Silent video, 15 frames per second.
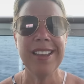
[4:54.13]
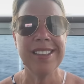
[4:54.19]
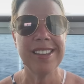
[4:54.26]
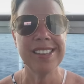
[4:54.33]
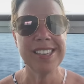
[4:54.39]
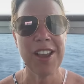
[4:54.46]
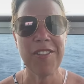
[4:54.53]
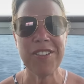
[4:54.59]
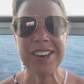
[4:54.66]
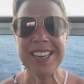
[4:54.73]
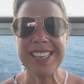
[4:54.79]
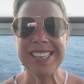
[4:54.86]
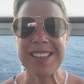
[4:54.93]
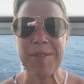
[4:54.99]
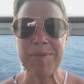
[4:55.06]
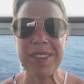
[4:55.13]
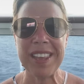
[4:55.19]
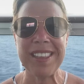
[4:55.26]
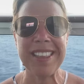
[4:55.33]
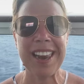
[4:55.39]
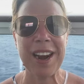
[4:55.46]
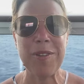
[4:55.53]
It's definitely
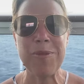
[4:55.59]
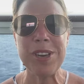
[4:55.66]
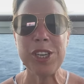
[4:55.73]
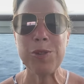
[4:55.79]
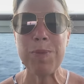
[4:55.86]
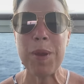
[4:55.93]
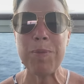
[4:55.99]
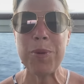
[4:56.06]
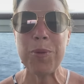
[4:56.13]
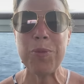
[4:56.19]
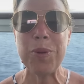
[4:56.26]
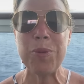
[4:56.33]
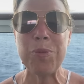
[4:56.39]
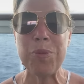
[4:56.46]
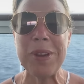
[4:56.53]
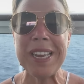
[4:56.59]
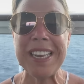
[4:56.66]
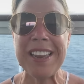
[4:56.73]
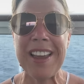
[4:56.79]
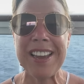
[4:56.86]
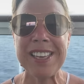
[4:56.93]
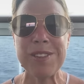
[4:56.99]
something that I wish people would
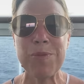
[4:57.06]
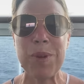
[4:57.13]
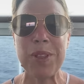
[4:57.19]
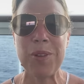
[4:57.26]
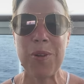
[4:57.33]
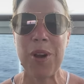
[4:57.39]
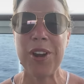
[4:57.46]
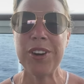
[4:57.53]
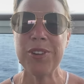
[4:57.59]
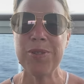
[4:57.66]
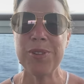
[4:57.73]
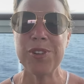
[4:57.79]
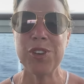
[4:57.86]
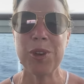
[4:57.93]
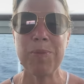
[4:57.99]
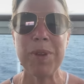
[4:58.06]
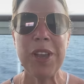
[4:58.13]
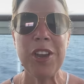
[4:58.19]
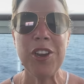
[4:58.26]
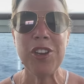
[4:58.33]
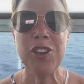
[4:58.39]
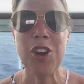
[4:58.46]
realize when they're on a cruise ship,
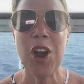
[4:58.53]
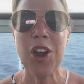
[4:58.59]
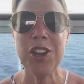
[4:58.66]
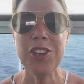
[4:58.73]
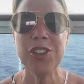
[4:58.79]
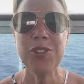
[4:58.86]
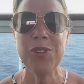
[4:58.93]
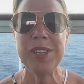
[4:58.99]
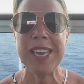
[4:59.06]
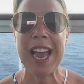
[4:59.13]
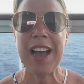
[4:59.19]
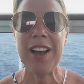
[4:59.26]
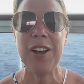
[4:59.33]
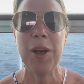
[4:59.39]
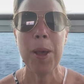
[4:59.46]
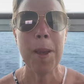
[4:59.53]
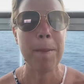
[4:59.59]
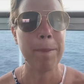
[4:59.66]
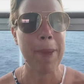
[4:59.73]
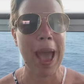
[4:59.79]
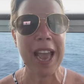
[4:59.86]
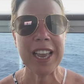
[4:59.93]
not to yell
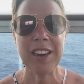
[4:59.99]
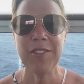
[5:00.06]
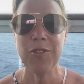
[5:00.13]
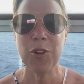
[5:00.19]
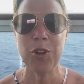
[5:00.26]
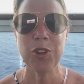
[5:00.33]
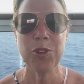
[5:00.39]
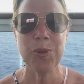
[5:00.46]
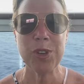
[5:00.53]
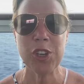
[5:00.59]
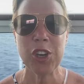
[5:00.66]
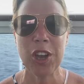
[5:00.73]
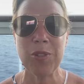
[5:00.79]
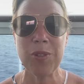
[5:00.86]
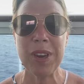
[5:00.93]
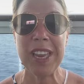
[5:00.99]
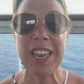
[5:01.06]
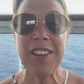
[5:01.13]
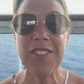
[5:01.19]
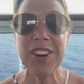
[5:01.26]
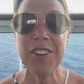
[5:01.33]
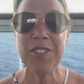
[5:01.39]
back and forth to each other,
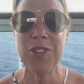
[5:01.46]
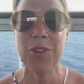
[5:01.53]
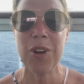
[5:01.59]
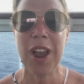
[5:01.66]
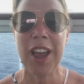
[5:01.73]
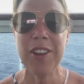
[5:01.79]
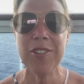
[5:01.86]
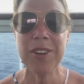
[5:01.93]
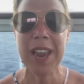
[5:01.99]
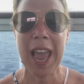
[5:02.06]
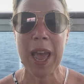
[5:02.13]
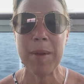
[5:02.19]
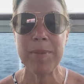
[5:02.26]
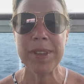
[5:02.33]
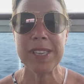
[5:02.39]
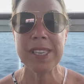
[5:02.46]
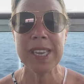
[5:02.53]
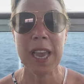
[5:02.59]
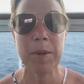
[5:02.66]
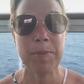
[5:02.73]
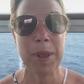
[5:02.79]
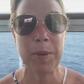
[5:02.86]
even if there are other cabins
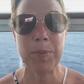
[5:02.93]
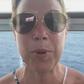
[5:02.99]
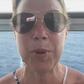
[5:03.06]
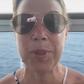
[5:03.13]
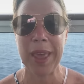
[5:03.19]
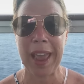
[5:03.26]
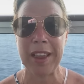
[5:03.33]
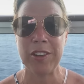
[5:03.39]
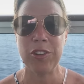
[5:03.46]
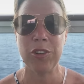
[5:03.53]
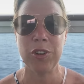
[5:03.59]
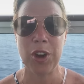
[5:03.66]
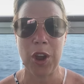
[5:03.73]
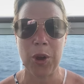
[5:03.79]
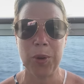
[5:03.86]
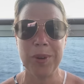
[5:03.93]
and people that you know.